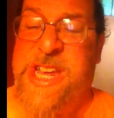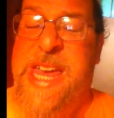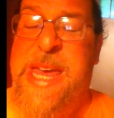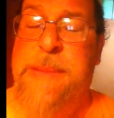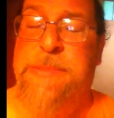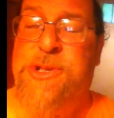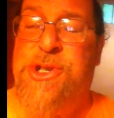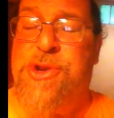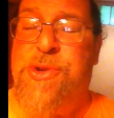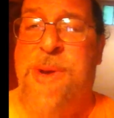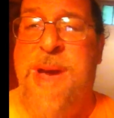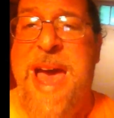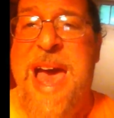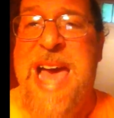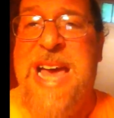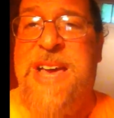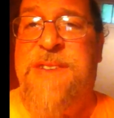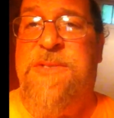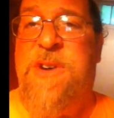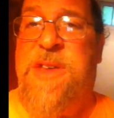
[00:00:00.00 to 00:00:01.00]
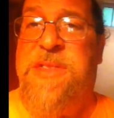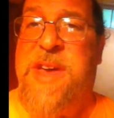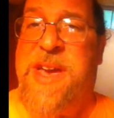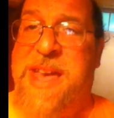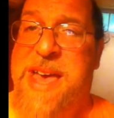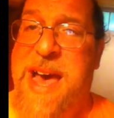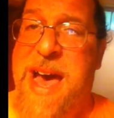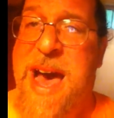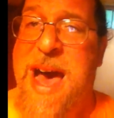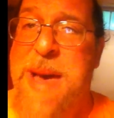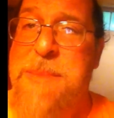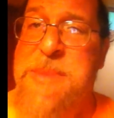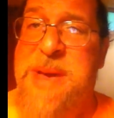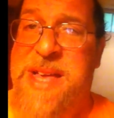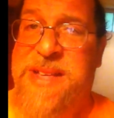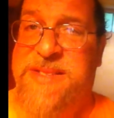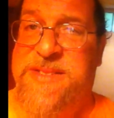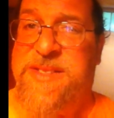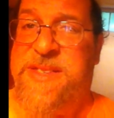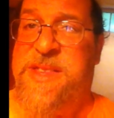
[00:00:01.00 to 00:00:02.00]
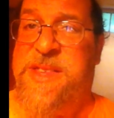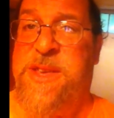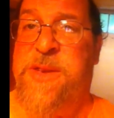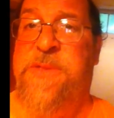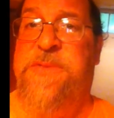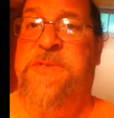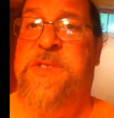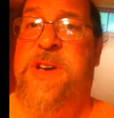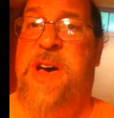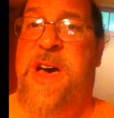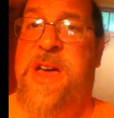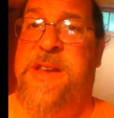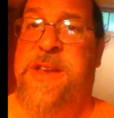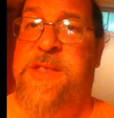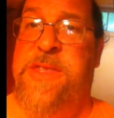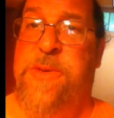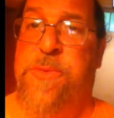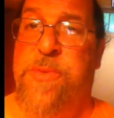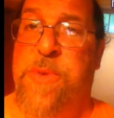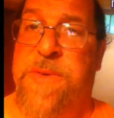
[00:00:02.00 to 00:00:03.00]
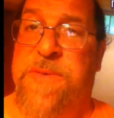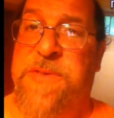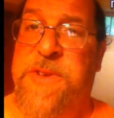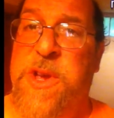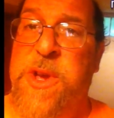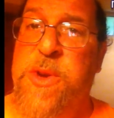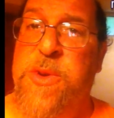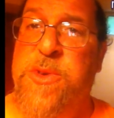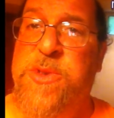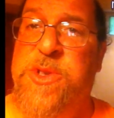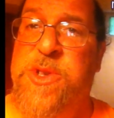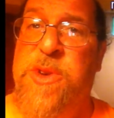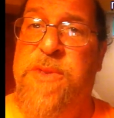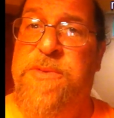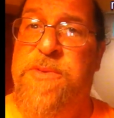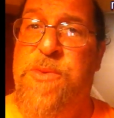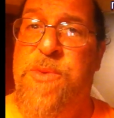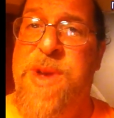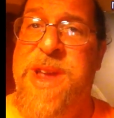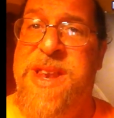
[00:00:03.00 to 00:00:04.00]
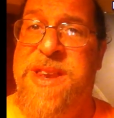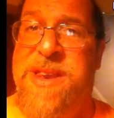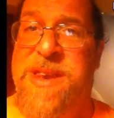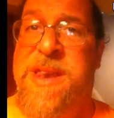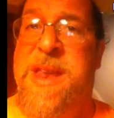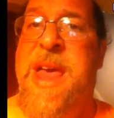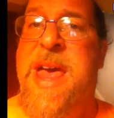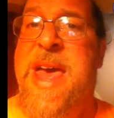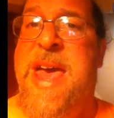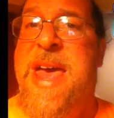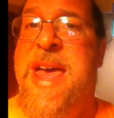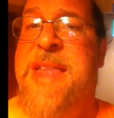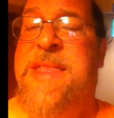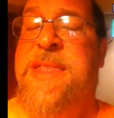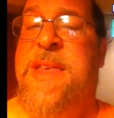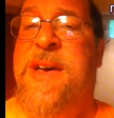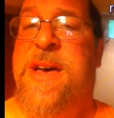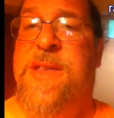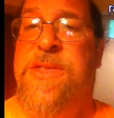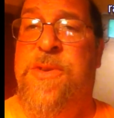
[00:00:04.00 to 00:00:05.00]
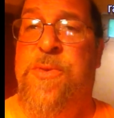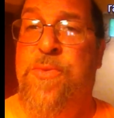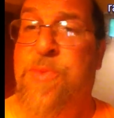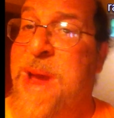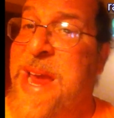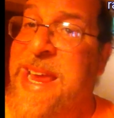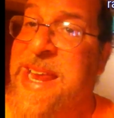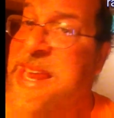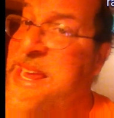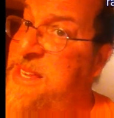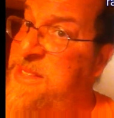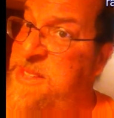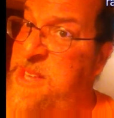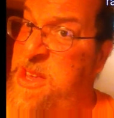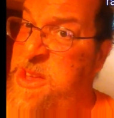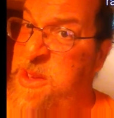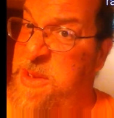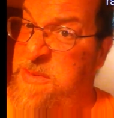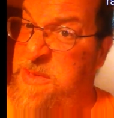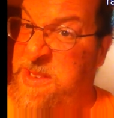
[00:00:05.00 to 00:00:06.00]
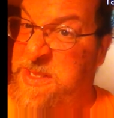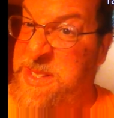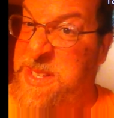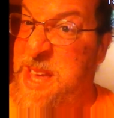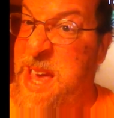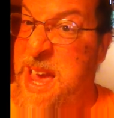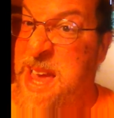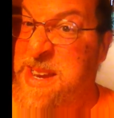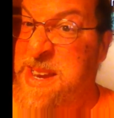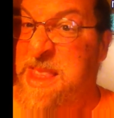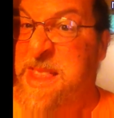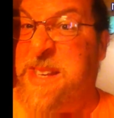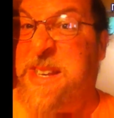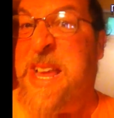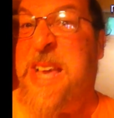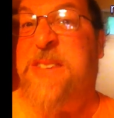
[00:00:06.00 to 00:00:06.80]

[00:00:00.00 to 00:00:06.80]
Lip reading: keep track of all the comments you've done and the reviews you've written and the ratings that you've assigned and